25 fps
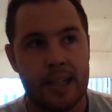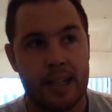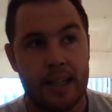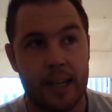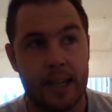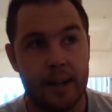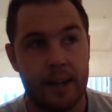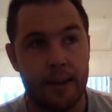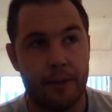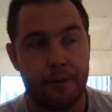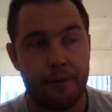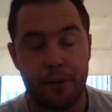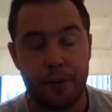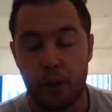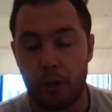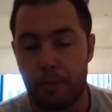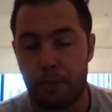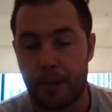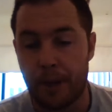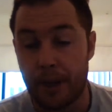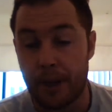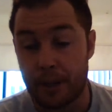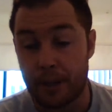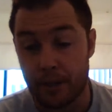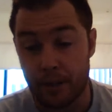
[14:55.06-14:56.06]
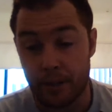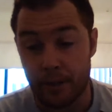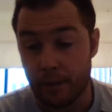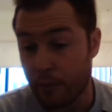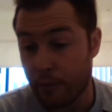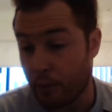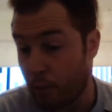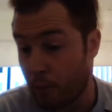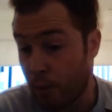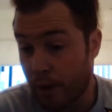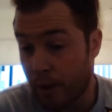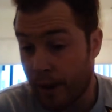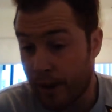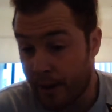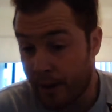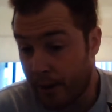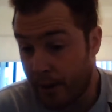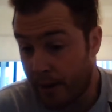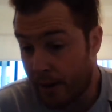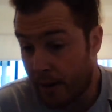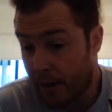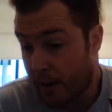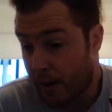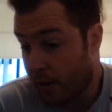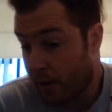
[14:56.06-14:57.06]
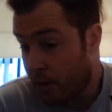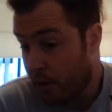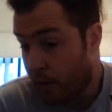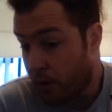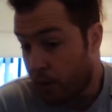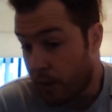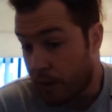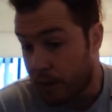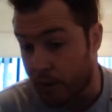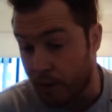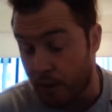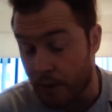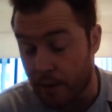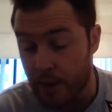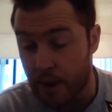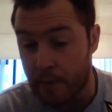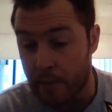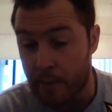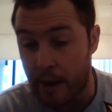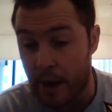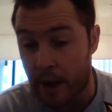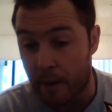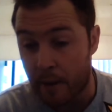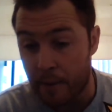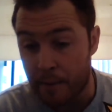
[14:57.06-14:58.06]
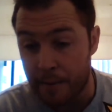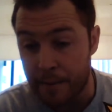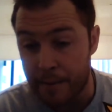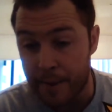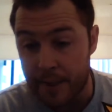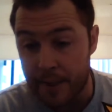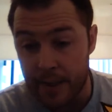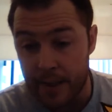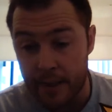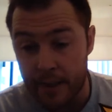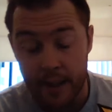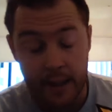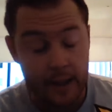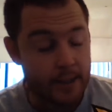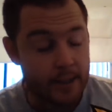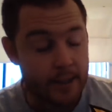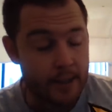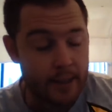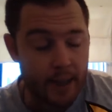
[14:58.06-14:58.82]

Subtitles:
to get a full picture of what we're talking about when we say that.